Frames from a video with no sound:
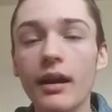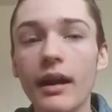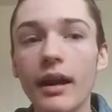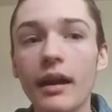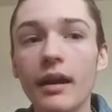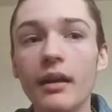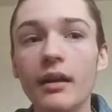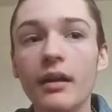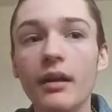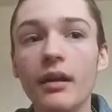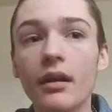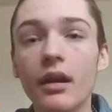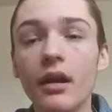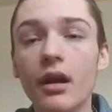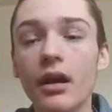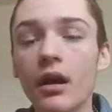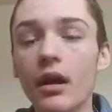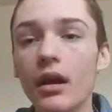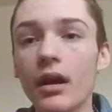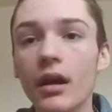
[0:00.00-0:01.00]
And
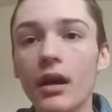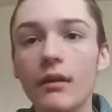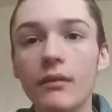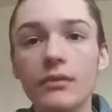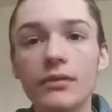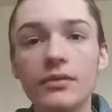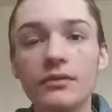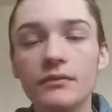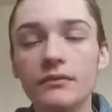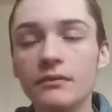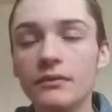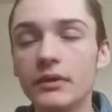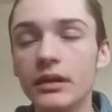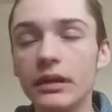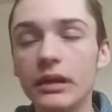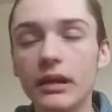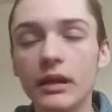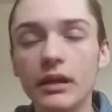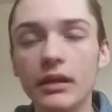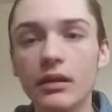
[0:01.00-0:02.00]
it was
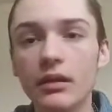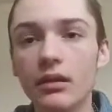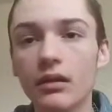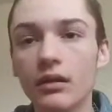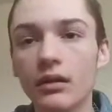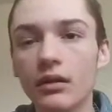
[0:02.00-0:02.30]
really